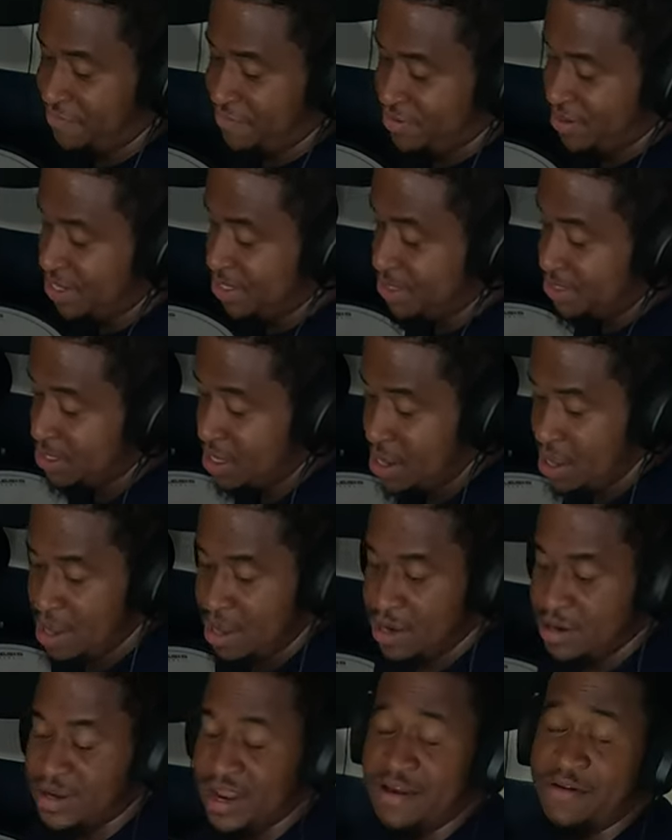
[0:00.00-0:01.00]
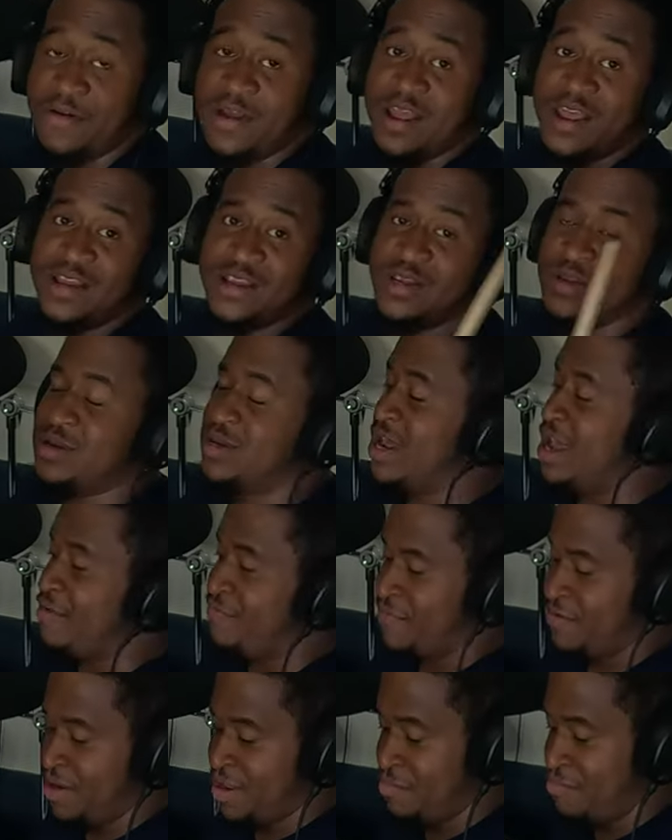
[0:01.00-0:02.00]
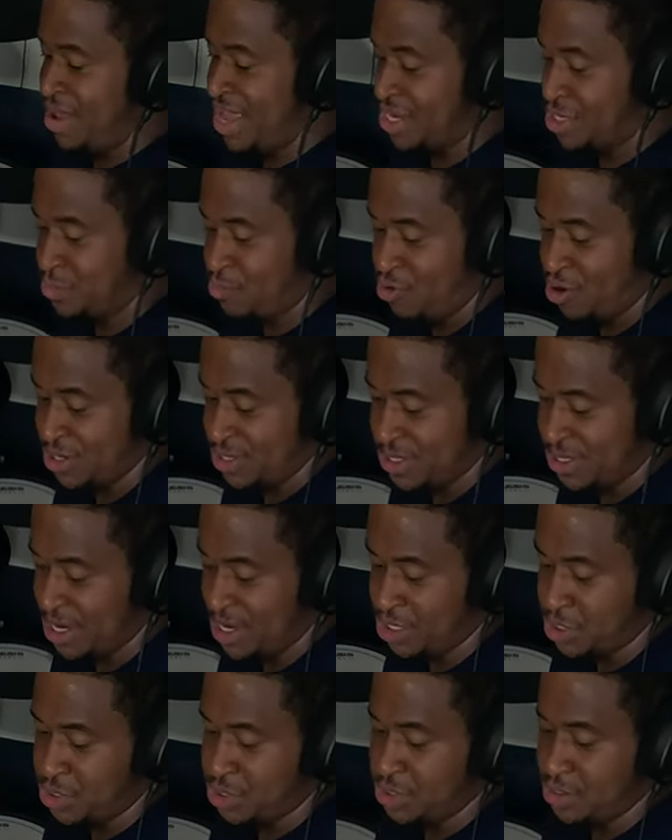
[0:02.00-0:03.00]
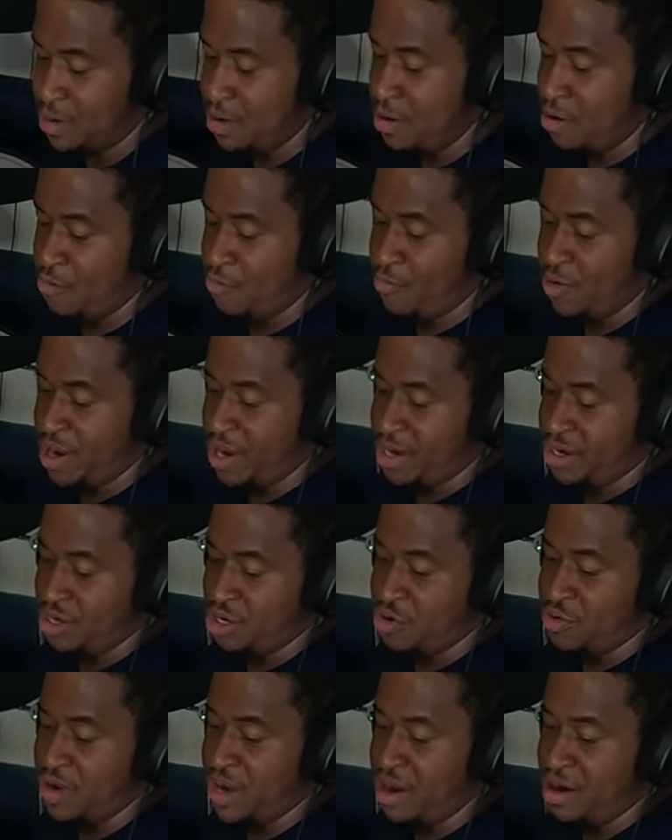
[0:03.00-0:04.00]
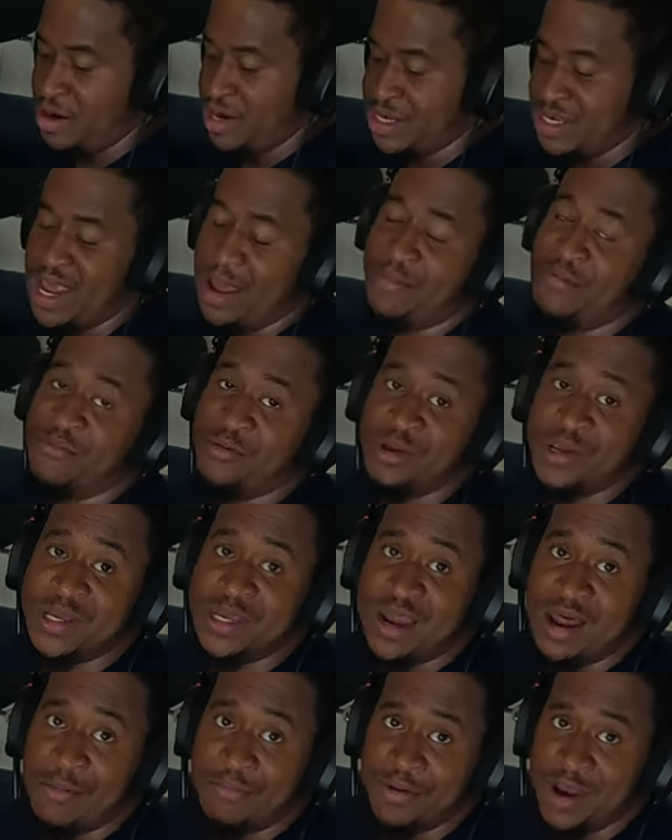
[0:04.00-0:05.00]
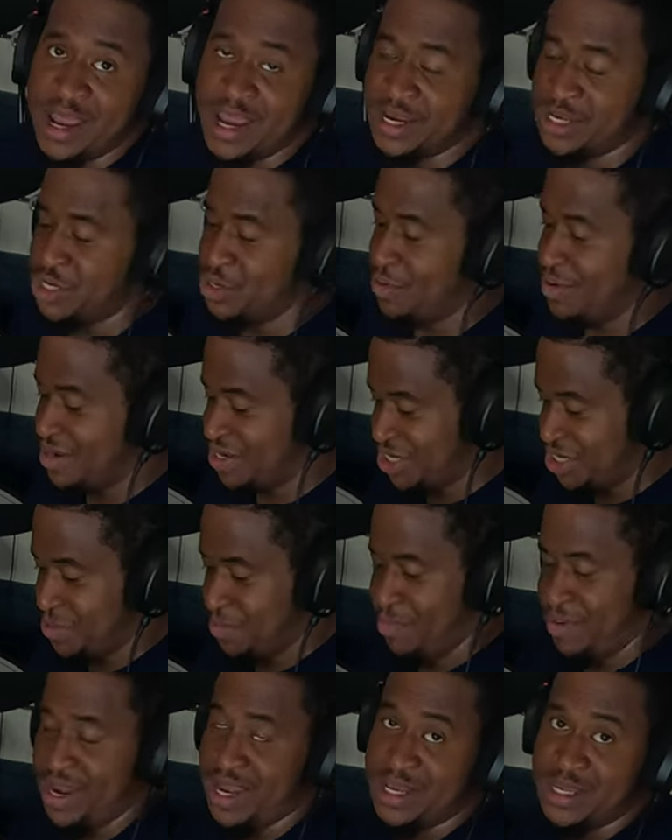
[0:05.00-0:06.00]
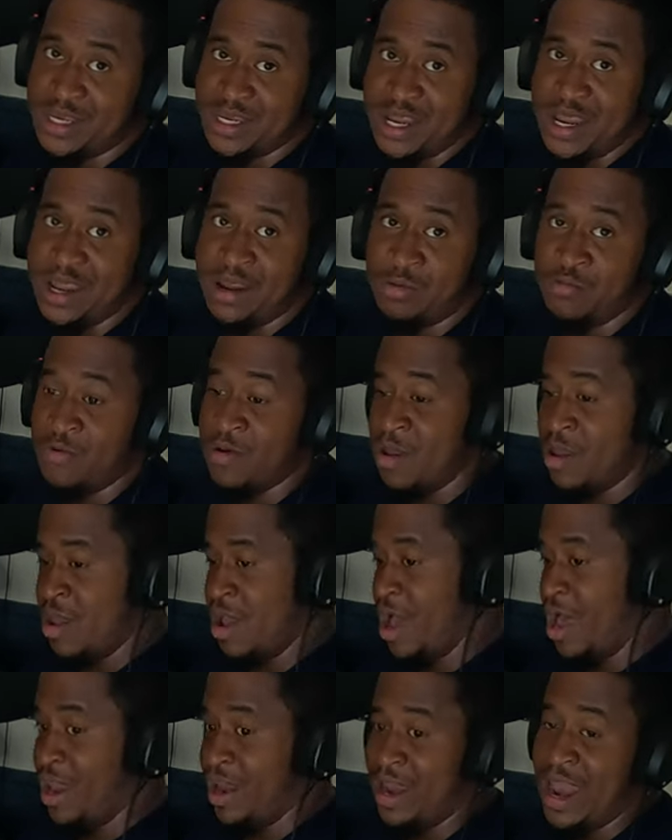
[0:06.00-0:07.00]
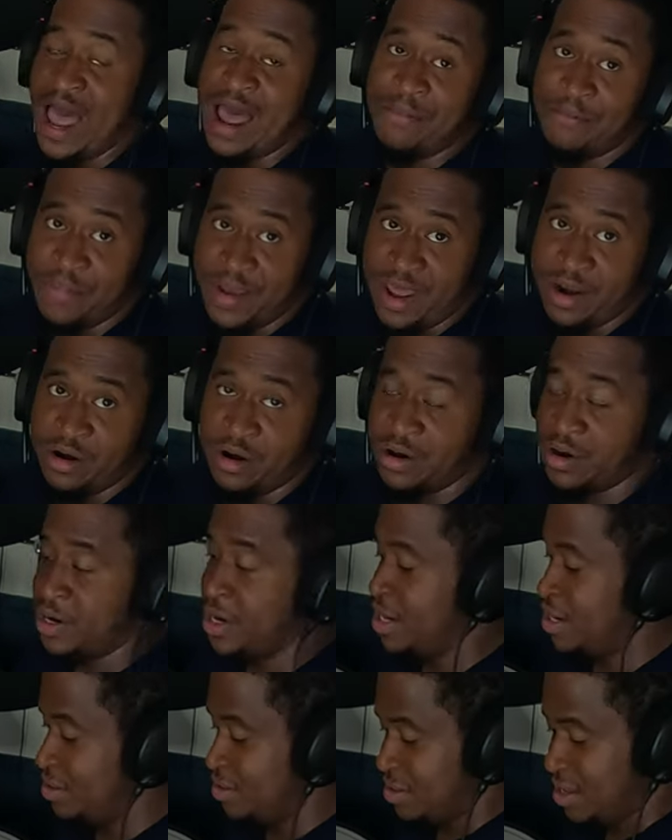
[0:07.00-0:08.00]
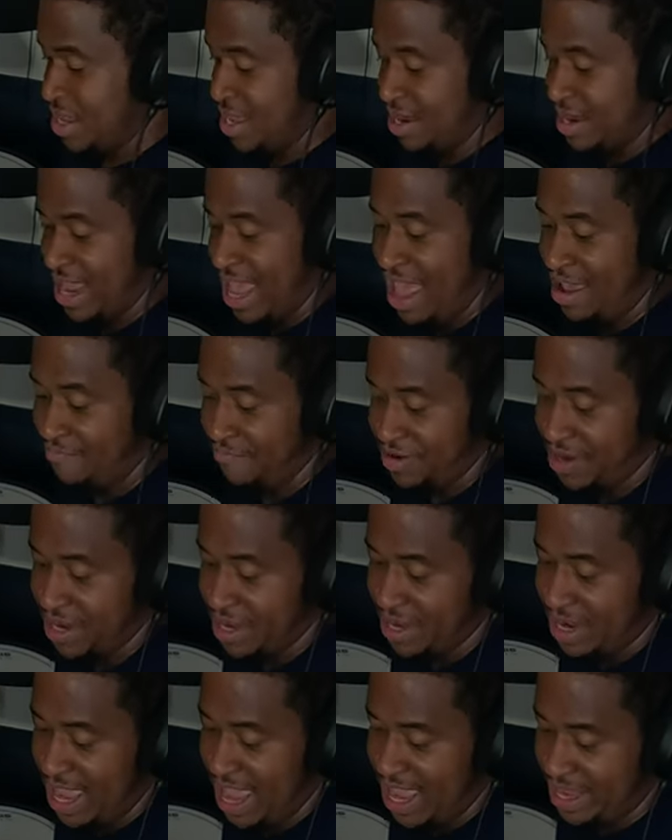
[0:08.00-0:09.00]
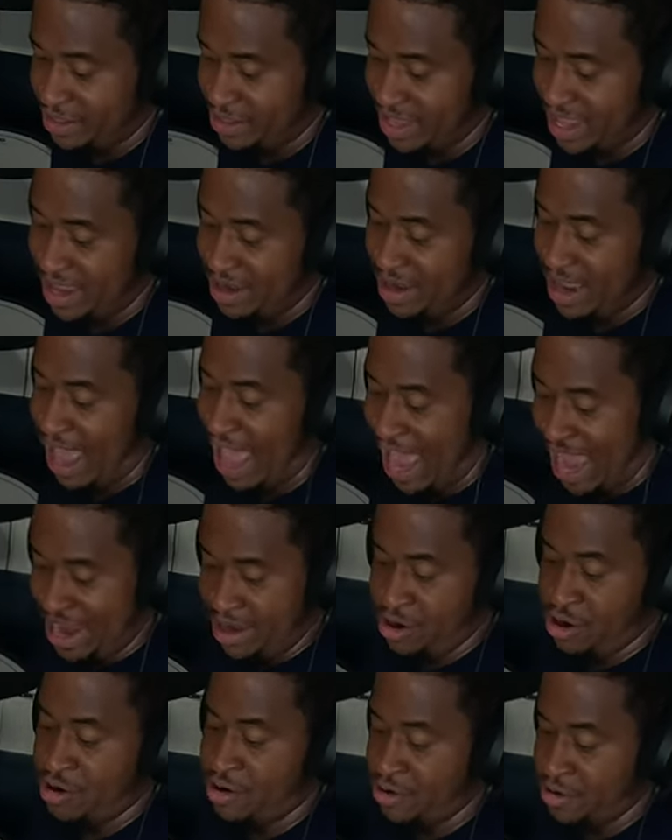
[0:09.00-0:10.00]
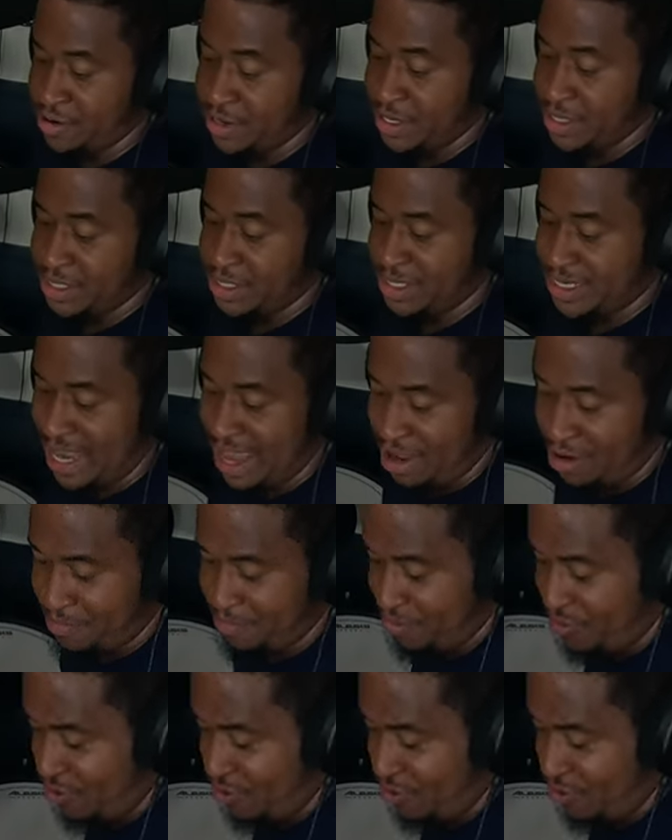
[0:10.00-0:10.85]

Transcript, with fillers: for this. That it definitely makes more sense when you hear the type of music I'm playing too. It just blends in a lot better than having it at that higher sound